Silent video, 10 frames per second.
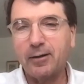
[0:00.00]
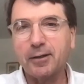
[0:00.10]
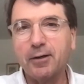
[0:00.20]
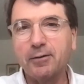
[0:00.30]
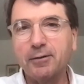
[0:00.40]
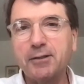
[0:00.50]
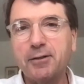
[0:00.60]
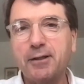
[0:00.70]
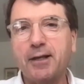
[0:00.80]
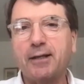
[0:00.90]

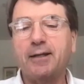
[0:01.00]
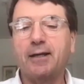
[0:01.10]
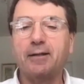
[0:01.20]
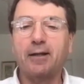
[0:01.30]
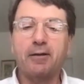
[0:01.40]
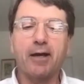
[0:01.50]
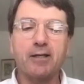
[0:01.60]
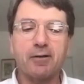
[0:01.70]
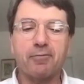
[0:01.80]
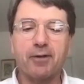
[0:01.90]
Nitin and you
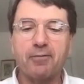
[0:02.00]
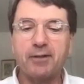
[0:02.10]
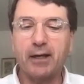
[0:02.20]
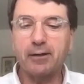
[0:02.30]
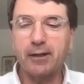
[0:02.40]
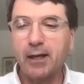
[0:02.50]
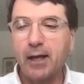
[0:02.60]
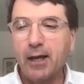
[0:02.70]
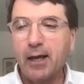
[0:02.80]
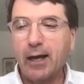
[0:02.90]
guys have taken it.
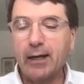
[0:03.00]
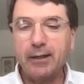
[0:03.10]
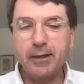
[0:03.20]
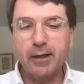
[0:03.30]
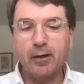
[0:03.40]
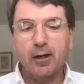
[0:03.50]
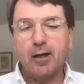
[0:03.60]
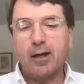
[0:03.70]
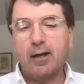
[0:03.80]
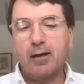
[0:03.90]
And
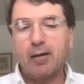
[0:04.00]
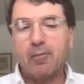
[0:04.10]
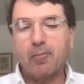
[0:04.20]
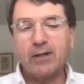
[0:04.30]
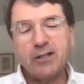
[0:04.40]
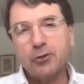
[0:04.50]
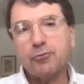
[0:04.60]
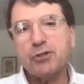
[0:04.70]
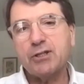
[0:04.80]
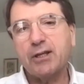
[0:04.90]
what's
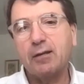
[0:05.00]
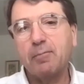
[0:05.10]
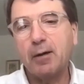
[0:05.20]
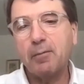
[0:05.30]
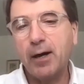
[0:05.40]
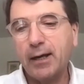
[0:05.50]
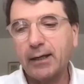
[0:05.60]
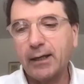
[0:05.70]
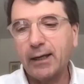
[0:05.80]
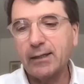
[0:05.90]
interesting in my
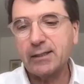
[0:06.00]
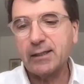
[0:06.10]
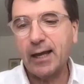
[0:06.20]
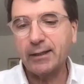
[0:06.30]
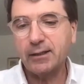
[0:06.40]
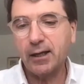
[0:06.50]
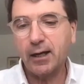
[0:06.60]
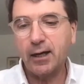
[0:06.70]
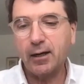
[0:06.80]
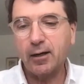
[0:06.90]
mind is that
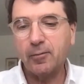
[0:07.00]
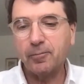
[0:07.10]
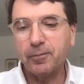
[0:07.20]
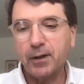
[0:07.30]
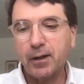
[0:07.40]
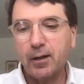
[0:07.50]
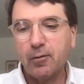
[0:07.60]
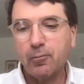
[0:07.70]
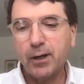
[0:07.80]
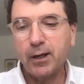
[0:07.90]

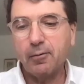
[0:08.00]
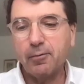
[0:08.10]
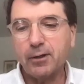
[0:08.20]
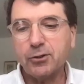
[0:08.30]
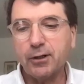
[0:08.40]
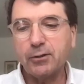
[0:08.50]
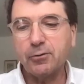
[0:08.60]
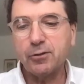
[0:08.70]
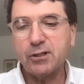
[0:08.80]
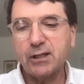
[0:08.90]
we are starting
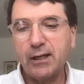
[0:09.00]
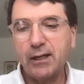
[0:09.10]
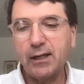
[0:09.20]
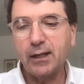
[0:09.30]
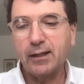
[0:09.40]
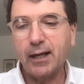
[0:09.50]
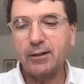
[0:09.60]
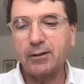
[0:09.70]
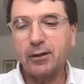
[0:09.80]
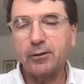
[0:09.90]
to see
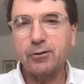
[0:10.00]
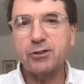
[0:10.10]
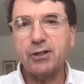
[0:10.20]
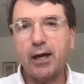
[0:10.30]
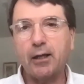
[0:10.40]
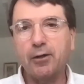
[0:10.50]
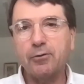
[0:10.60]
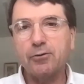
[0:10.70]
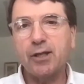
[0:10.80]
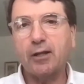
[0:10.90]
that the
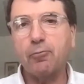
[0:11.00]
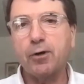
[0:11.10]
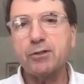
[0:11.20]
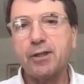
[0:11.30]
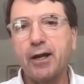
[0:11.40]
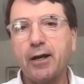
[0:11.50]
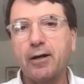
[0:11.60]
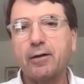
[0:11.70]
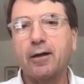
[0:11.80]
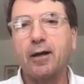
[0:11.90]
silos that were
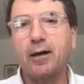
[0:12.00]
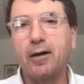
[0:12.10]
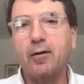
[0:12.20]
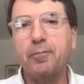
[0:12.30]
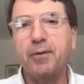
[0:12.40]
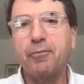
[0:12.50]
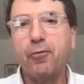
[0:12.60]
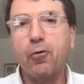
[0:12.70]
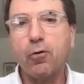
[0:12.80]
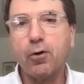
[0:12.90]
there
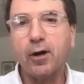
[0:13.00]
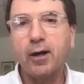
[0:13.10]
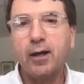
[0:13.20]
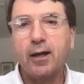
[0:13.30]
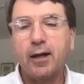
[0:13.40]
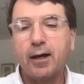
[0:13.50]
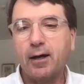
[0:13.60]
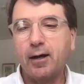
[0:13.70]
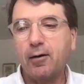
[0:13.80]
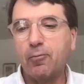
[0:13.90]
before,
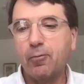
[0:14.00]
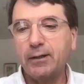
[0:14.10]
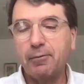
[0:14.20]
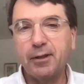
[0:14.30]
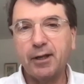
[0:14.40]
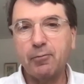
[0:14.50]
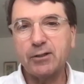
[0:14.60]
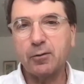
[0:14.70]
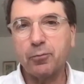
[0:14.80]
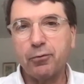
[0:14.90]
when everything
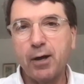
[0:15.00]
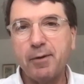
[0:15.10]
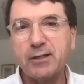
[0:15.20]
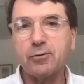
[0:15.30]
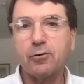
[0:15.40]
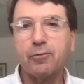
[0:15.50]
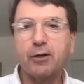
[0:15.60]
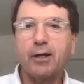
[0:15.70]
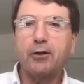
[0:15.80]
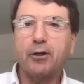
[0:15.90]
was on premise, so where
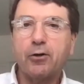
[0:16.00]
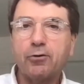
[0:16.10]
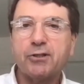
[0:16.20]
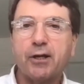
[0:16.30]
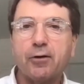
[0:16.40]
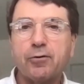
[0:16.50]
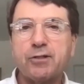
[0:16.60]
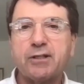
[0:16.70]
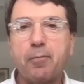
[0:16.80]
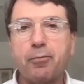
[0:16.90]
you had the call centers
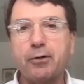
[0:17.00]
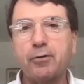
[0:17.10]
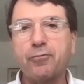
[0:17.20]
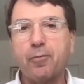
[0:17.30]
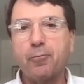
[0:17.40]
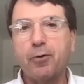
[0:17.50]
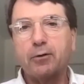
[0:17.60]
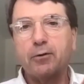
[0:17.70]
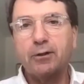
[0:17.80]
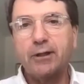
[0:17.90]
separated from where
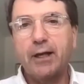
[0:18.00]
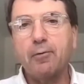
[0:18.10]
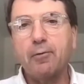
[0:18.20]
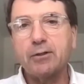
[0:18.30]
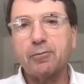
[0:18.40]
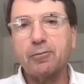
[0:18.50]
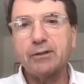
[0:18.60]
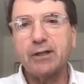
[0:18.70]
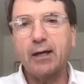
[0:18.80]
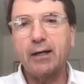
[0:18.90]
your data was
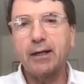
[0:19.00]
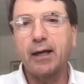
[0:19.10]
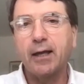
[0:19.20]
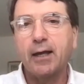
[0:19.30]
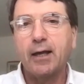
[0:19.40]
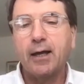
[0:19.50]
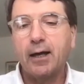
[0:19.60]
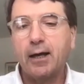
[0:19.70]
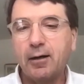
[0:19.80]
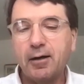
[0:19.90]
residing,
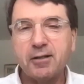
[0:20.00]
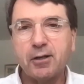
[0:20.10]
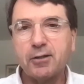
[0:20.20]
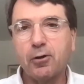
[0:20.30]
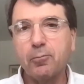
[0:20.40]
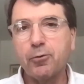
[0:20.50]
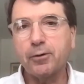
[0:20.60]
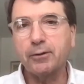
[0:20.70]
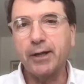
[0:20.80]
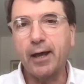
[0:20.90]
it's all
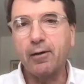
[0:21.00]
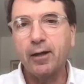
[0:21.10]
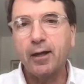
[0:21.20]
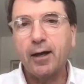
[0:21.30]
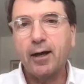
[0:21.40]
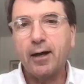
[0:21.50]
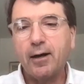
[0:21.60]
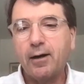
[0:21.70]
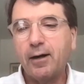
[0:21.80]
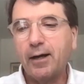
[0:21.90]
broken now.
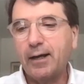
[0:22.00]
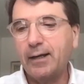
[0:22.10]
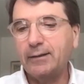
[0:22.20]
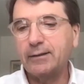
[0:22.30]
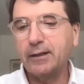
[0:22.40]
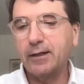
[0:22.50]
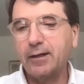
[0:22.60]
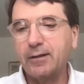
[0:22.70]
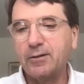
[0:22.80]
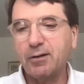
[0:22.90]
And
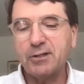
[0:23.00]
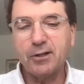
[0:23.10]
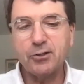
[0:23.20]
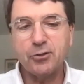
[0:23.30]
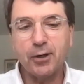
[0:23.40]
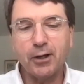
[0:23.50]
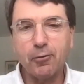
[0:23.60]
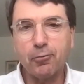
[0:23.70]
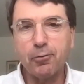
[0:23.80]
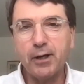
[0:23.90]
ServiceNow is doing a
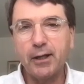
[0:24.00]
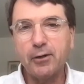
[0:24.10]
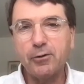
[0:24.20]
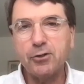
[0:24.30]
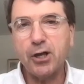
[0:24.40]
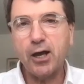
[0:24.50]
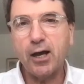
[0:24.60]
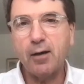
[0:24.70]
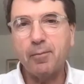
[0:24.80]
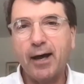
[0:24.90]
really good
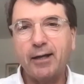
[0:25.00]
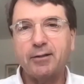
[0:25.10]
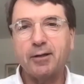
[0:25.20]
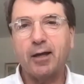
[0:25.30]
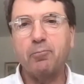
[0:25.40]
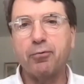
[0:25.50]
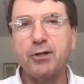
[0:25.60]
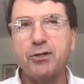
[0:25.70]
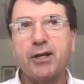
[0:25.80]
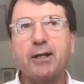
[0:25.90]
job at
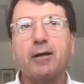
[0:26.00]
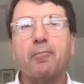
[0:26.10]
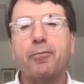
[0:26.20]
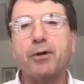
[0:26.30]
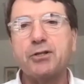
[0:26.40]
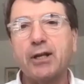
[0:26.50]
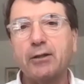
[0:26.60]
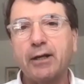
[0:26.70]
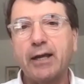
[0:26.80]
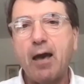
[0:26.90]
bridging
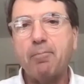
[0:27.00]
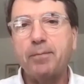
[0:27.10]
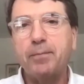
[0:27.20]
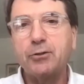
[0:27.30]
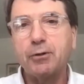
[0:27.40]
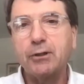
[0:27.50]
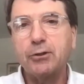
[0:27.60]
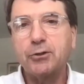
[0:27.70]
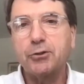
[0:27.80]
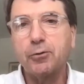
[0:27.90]
the gap between
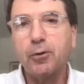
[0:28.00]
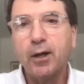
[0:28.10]
the two